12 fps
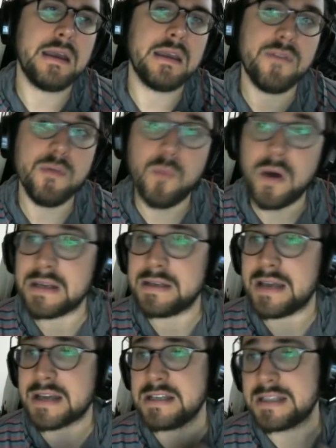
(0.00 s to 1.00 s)
If you want
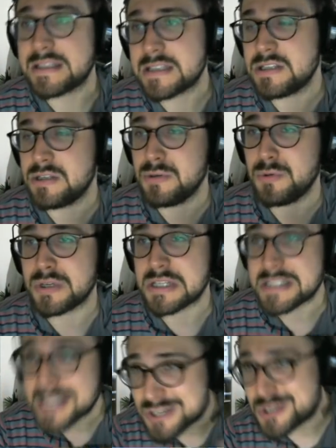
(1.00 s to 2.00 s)
to actually listen to a
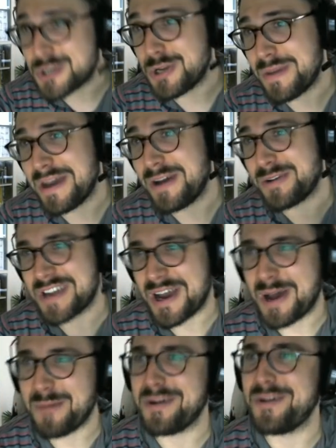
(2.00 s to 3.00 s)
discussion about
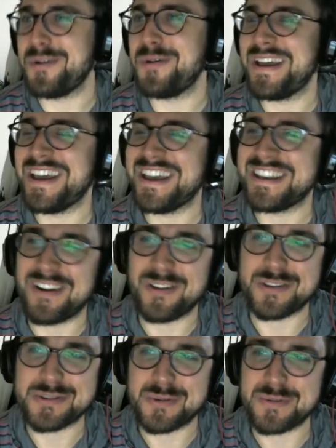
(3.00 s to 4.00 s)
combo and all
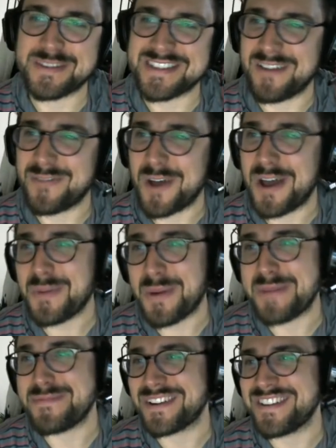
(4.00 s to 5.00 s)
this sort of stuff on the
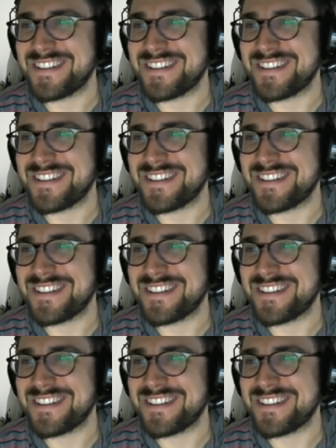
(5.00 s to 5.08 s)
White Book,